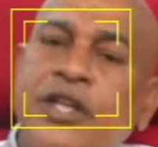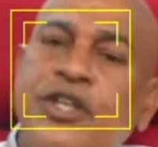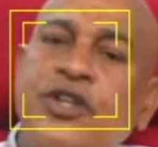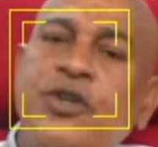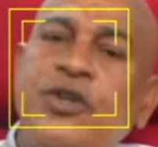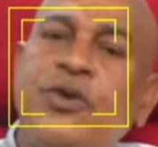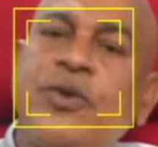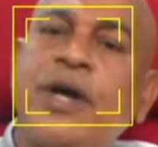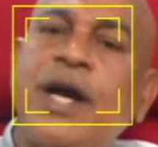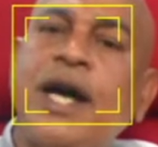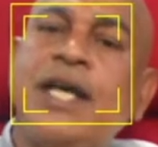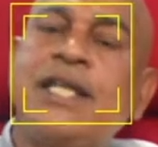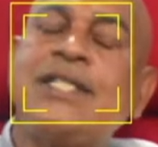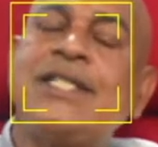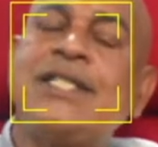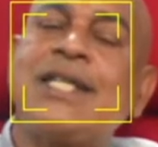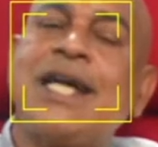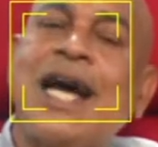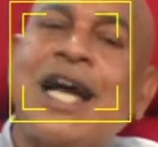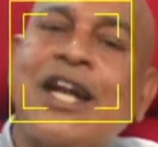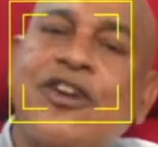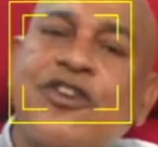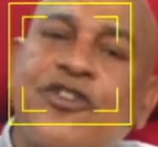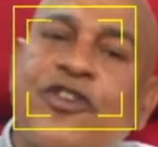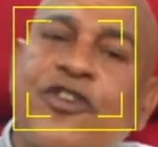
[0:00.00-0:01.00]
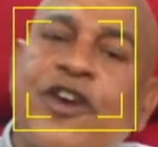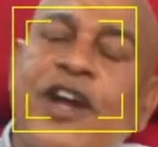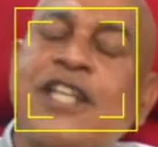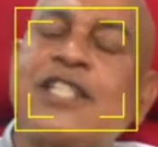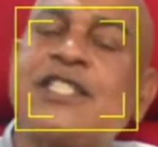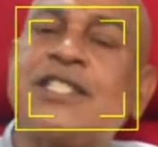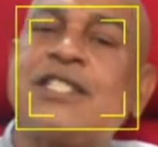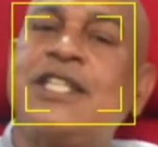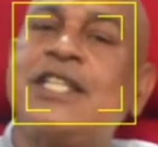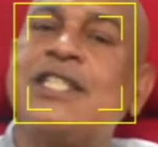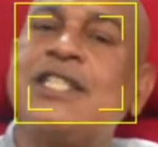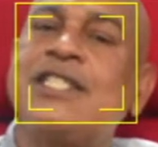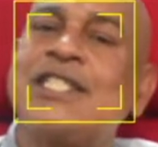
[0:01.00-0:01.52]
you guys
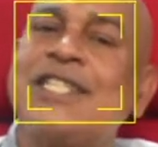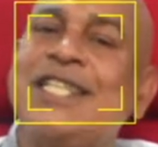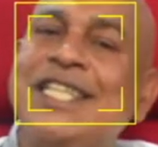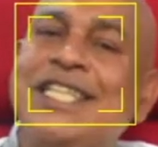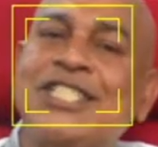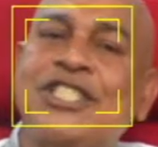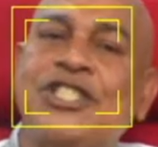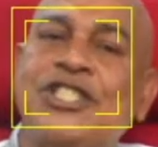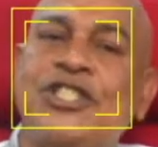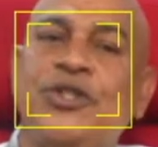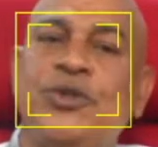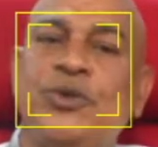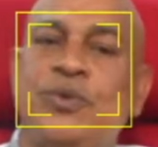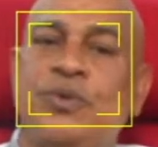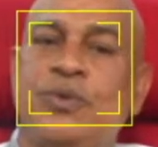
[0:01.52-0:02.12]
address this issue.